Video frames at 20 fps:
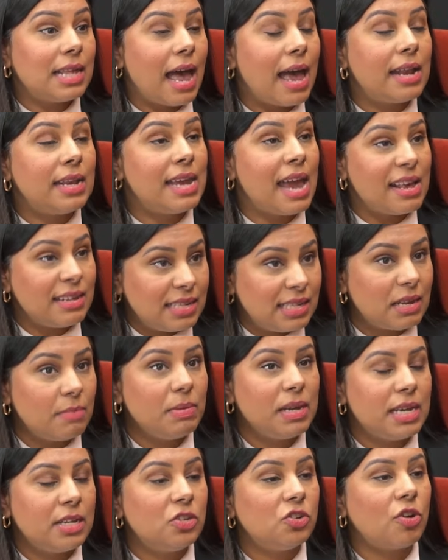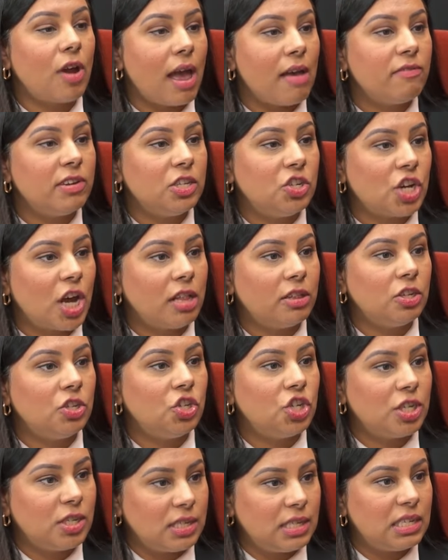that. Yes, some kids are having
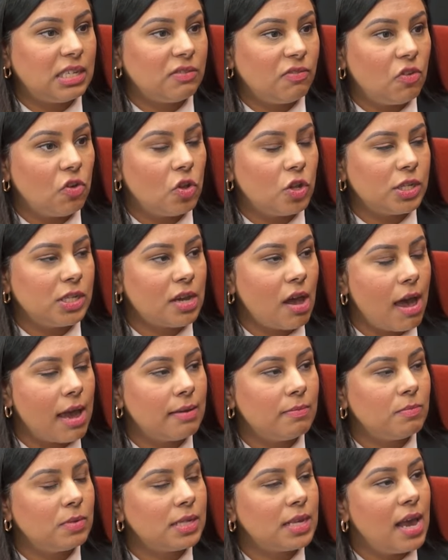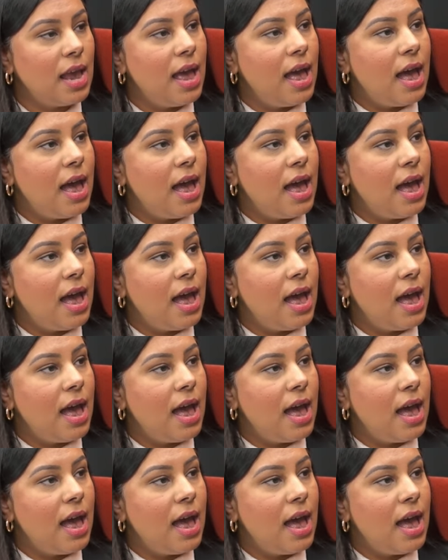challenges and difficult times,